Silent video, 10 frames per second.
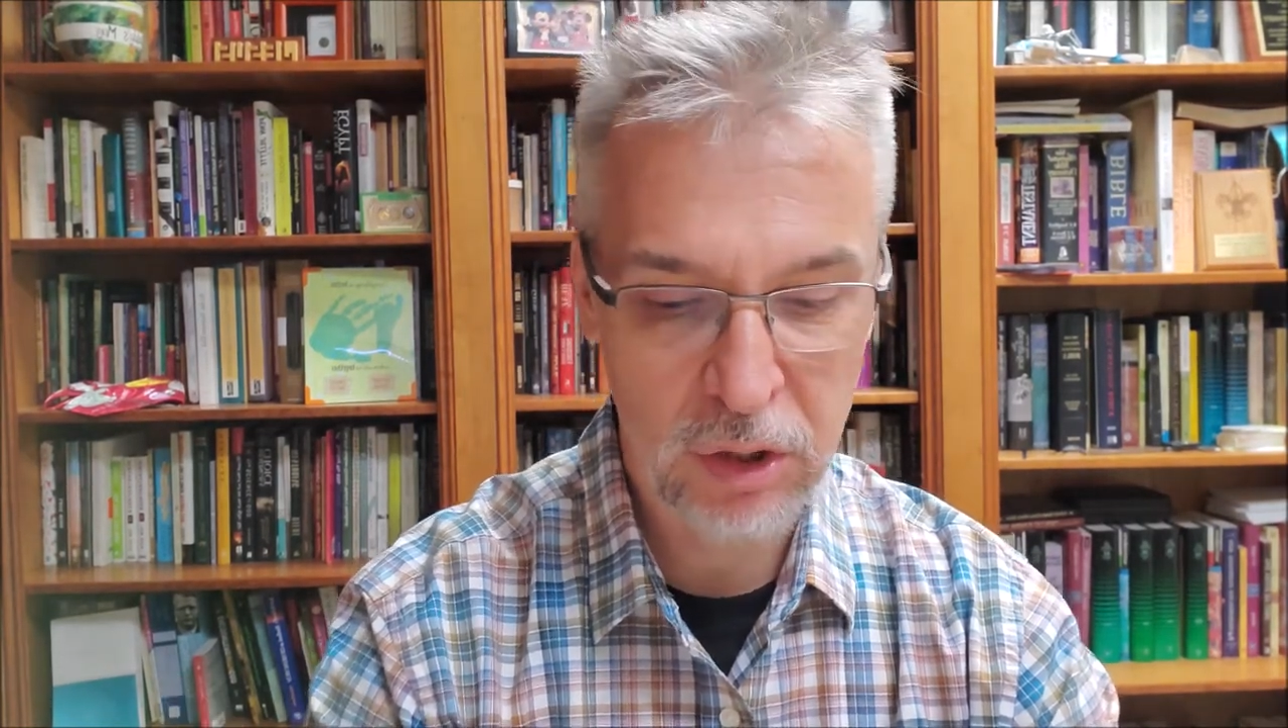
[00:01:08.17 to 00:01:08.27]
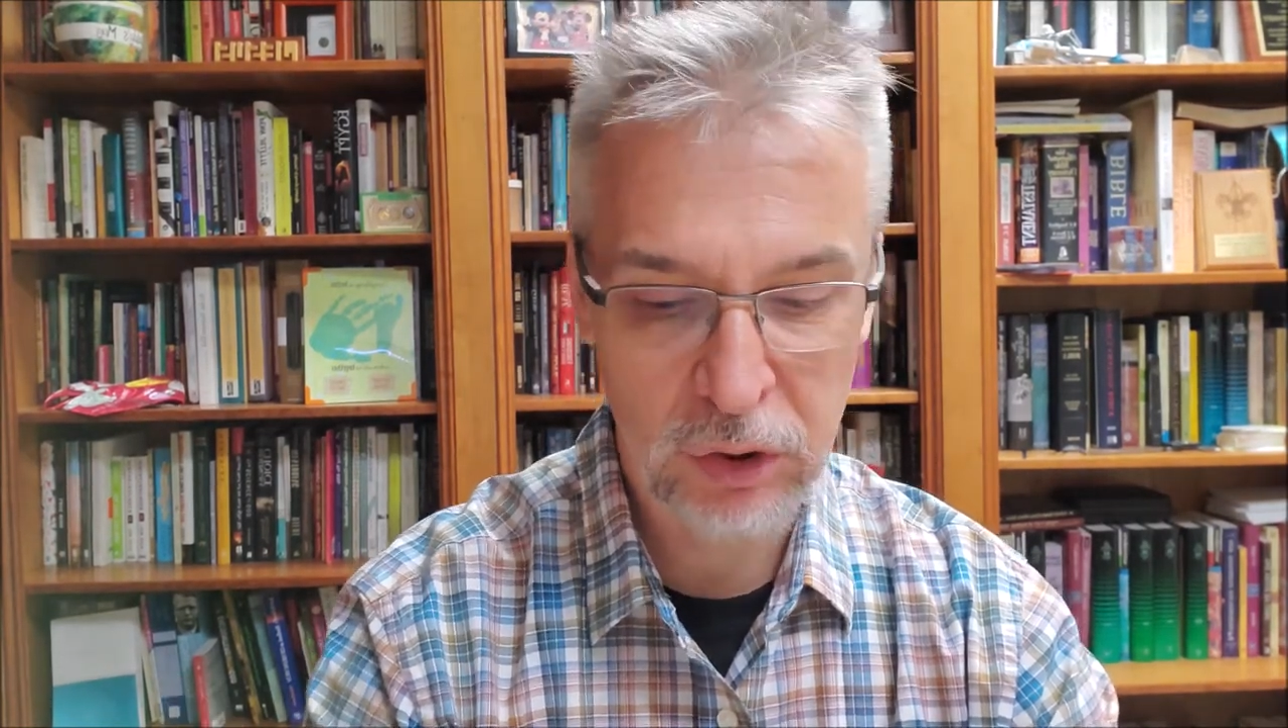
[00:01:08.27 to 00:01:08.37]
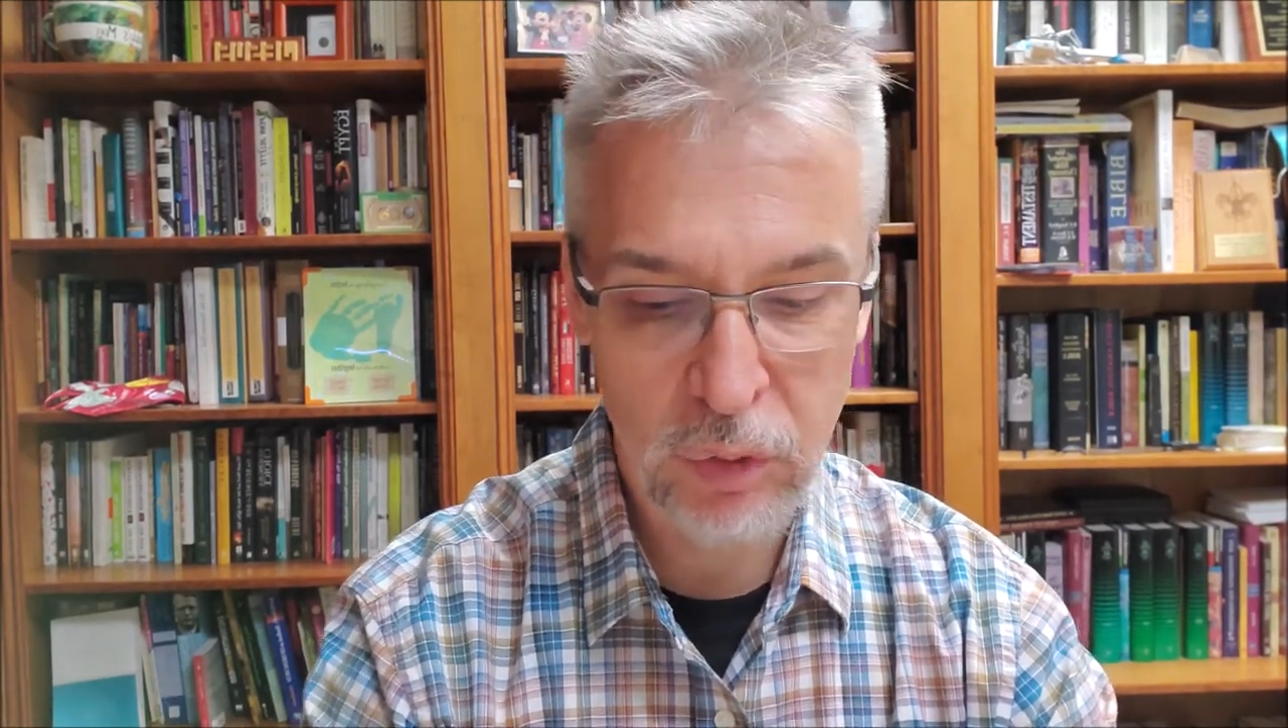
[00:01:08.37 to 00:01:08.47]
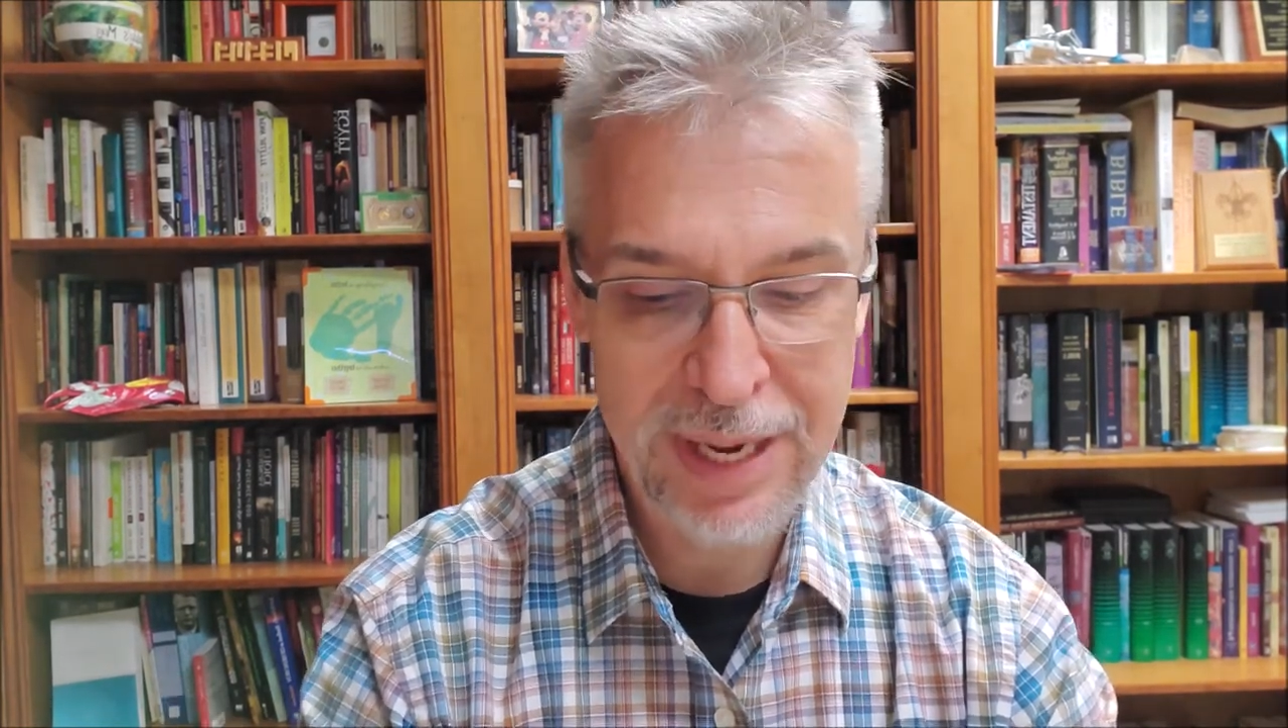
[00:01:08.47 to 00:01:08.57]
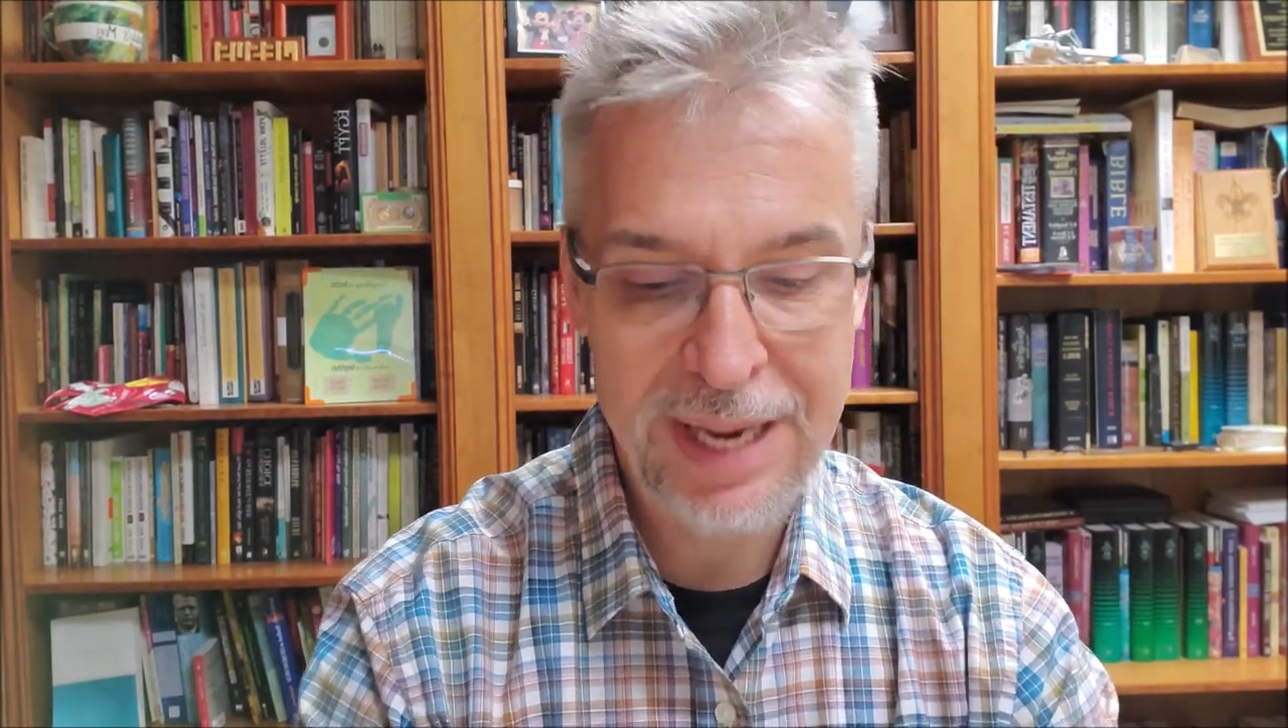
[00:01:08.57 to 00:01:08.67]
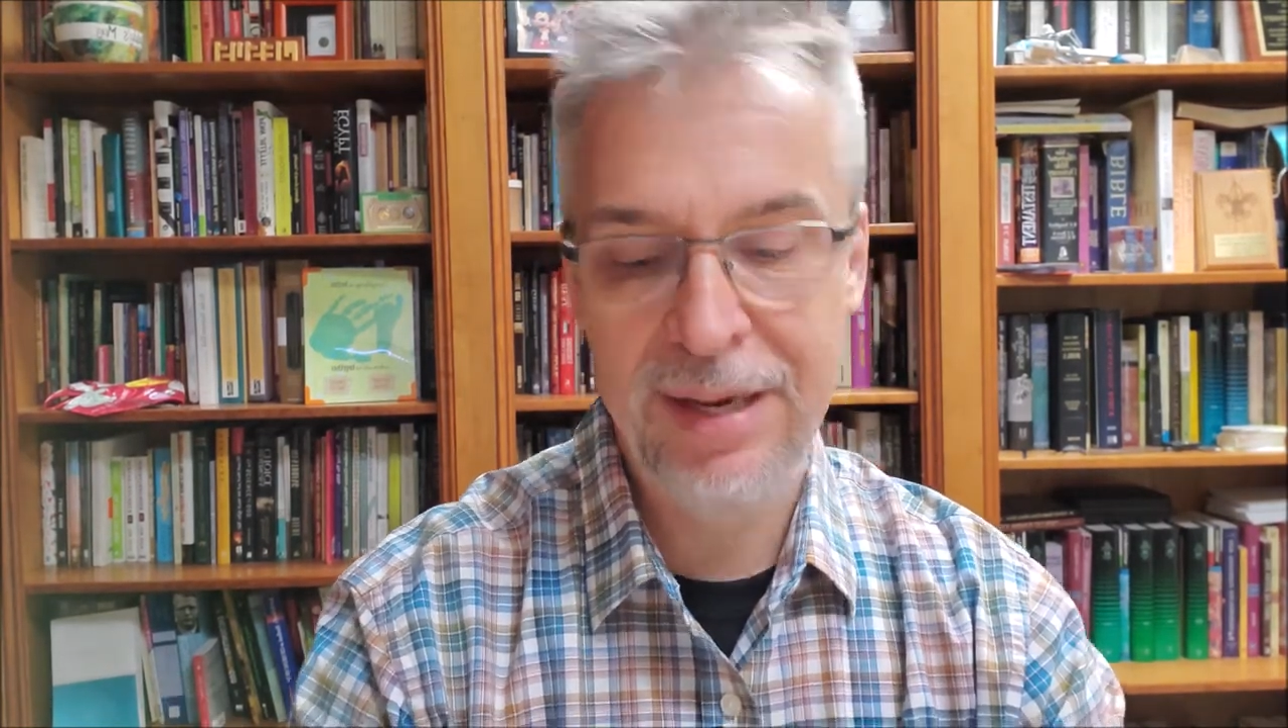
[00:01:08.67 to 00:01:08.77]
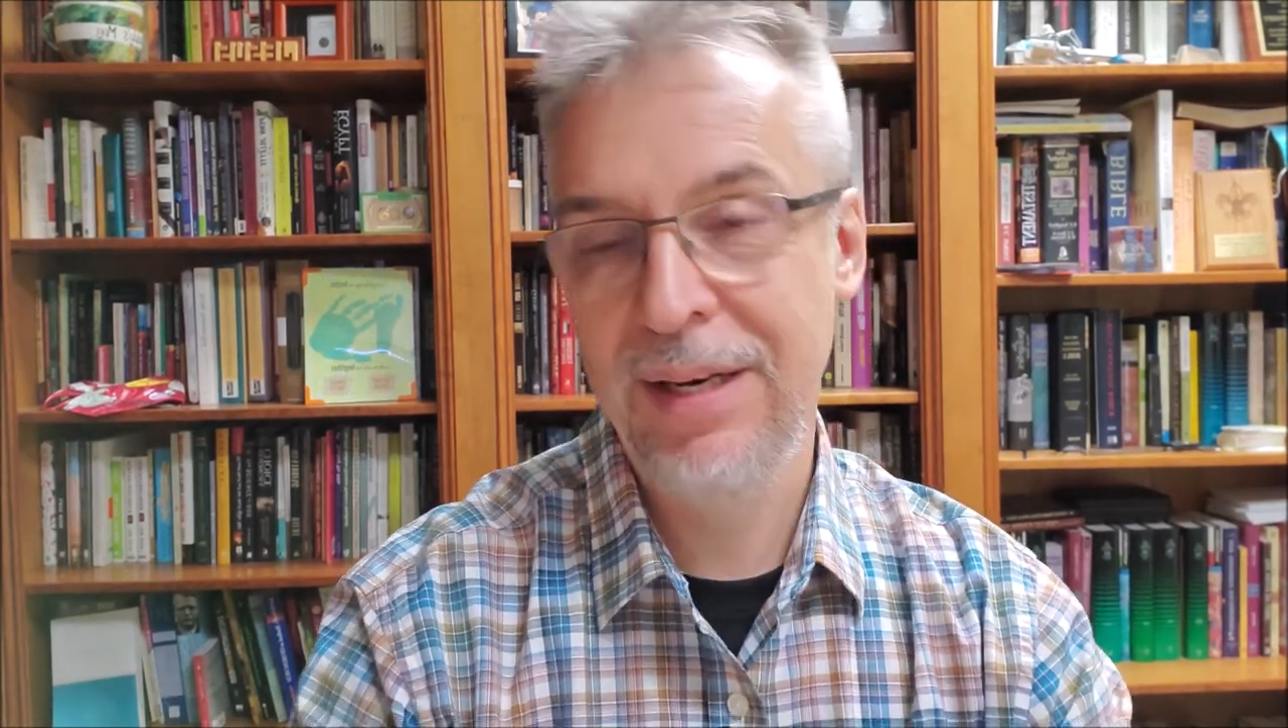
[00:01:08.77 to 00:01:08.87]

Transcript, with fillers: located